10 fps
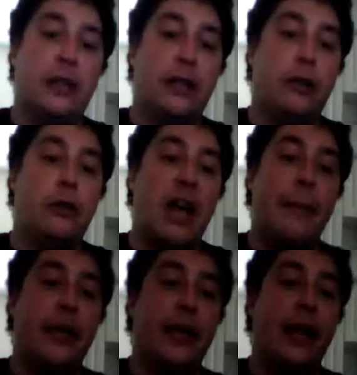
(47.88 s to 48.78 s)
a little grime
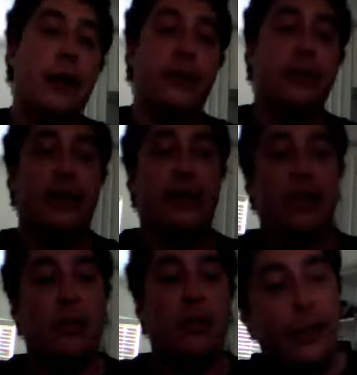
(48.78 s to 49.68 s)
in there. There's a little
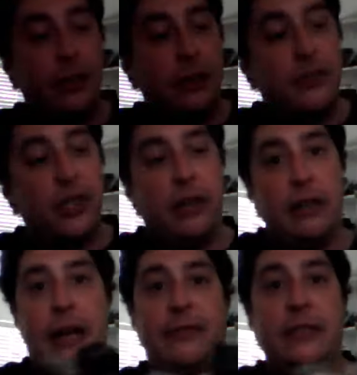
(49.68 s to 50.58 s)
bit of dirt
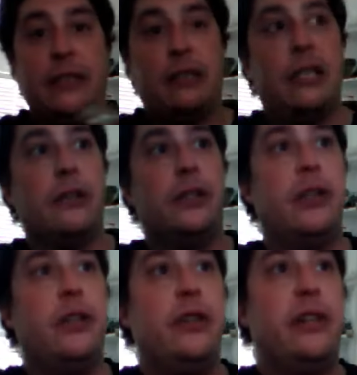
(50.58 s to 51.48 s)
left in the cylinder.
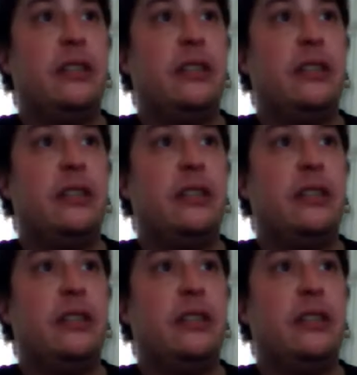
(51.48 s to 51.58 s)
You can